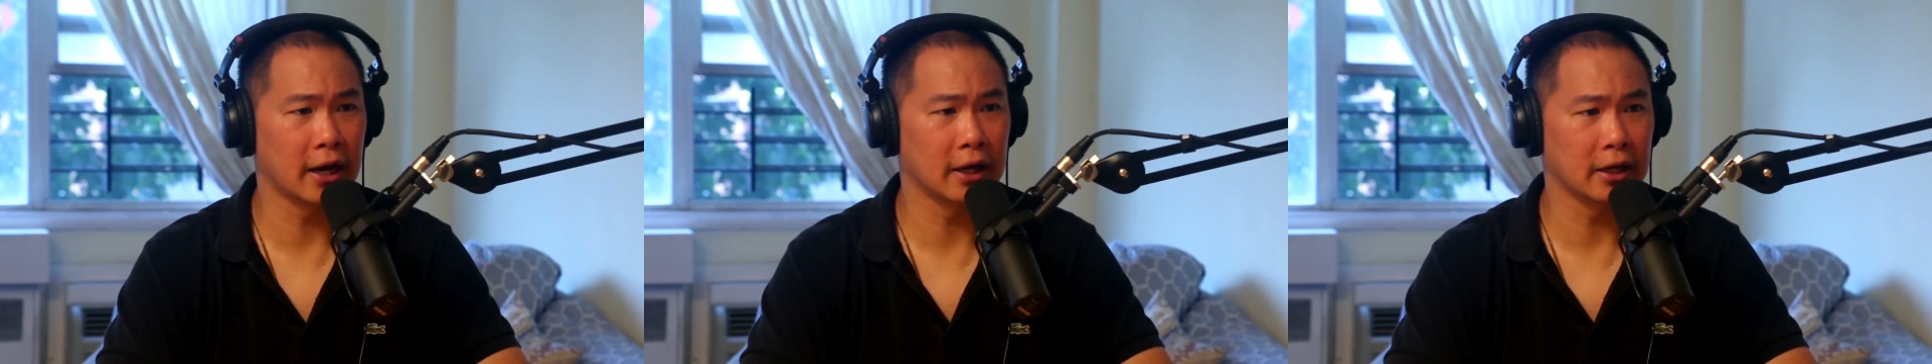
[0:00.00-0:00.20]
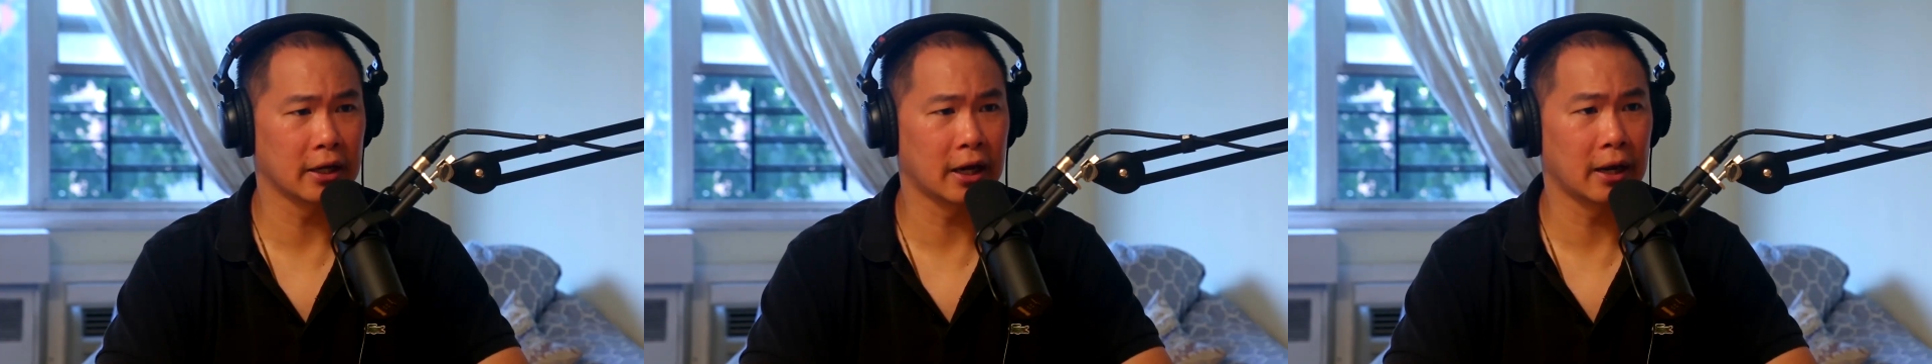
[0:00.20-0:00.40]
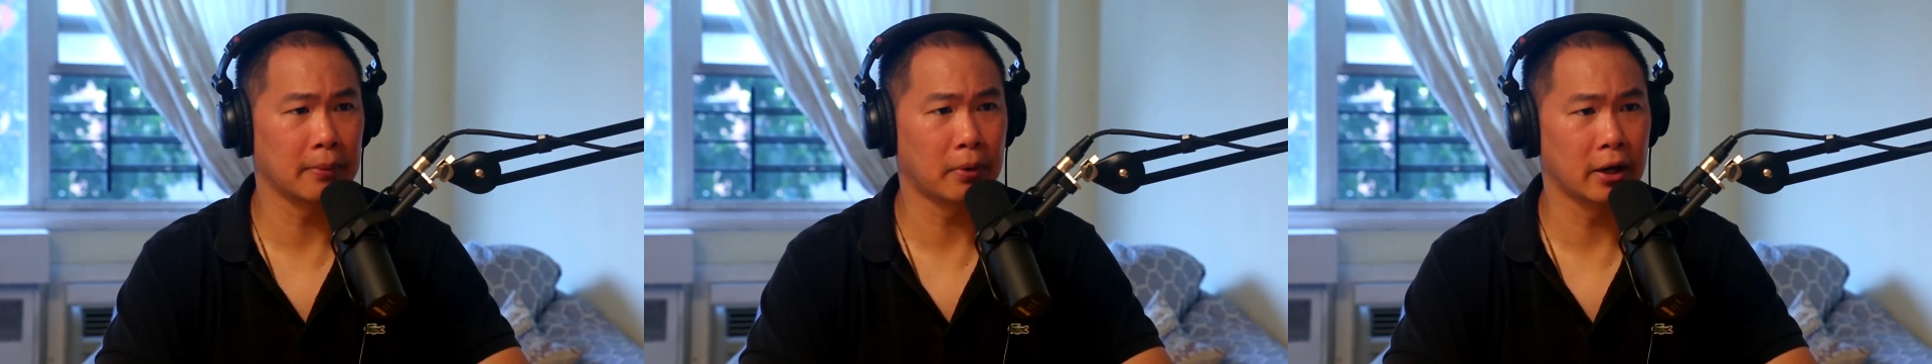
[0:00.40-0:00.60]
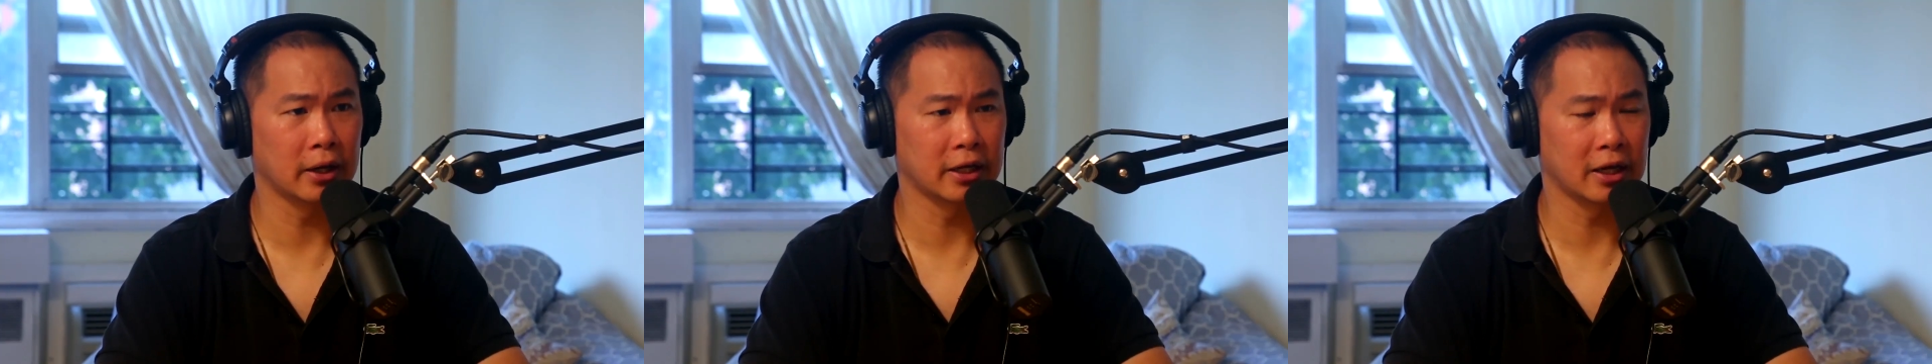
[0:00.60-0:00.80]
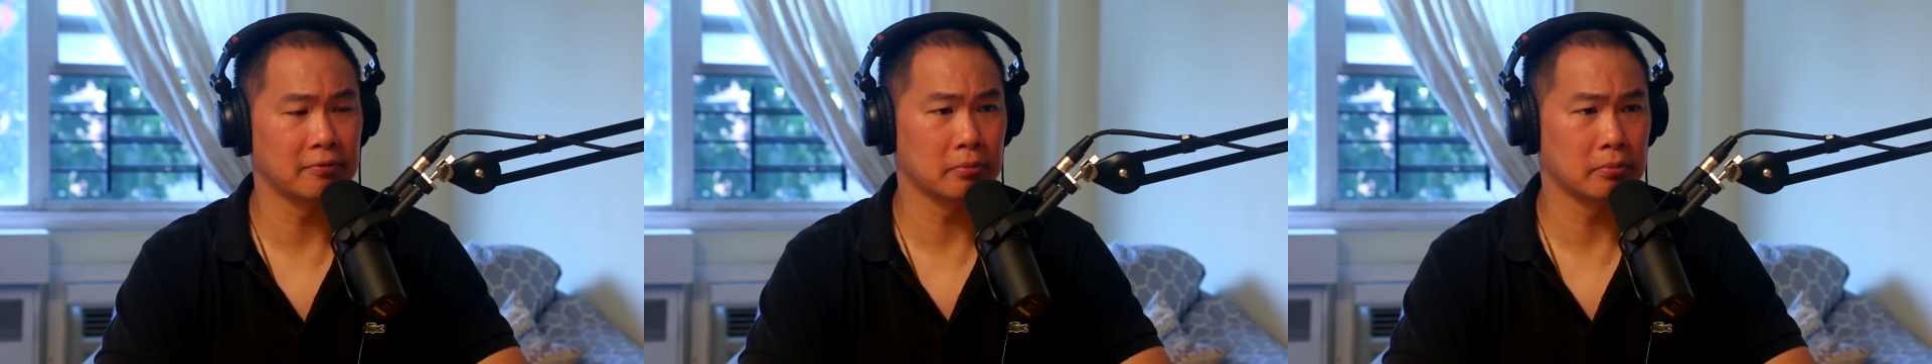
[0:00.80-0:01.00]
and the guy probably
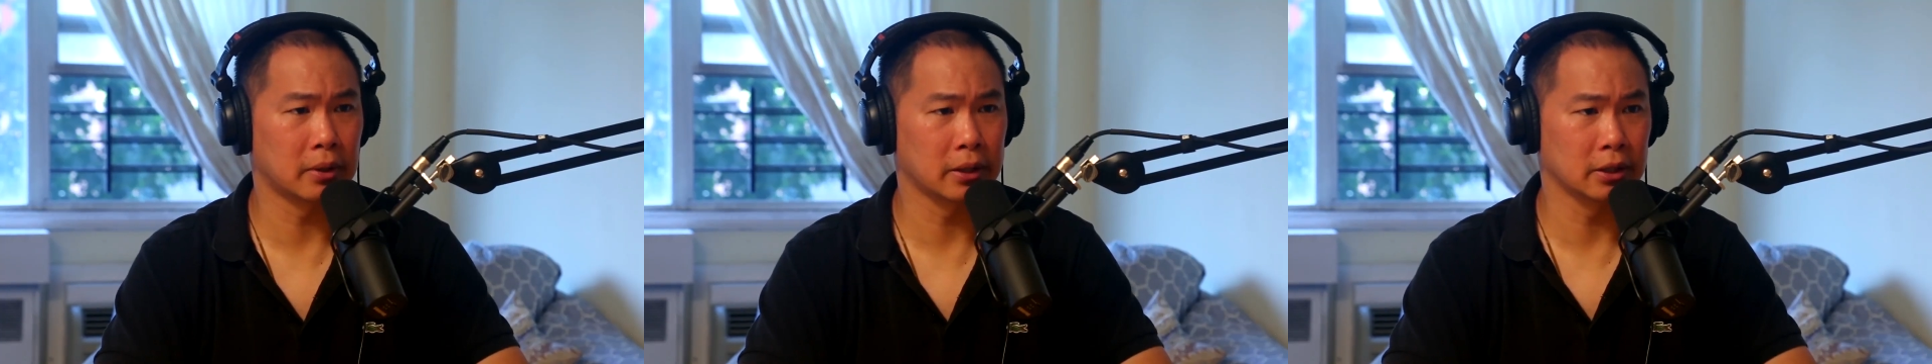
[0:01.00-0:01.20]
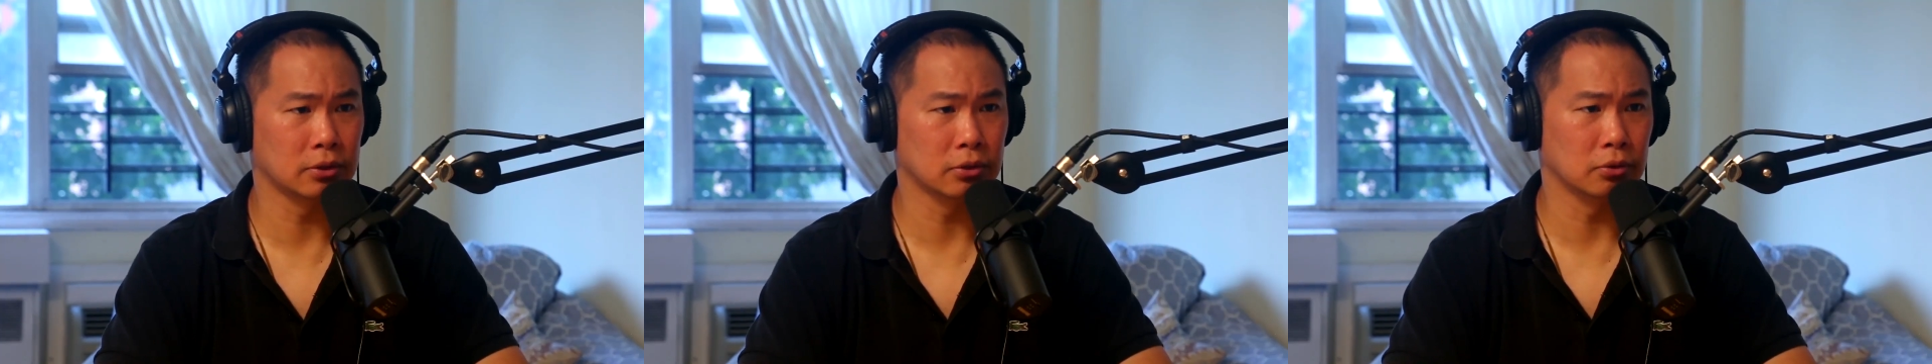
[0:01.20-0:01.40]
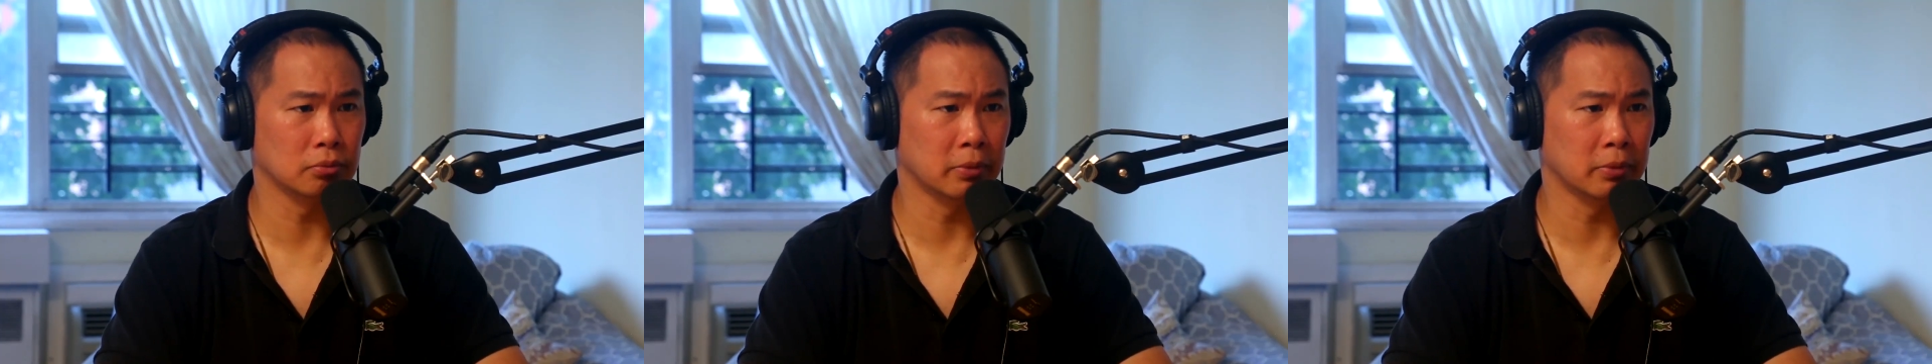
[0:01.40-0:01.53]
gave him money to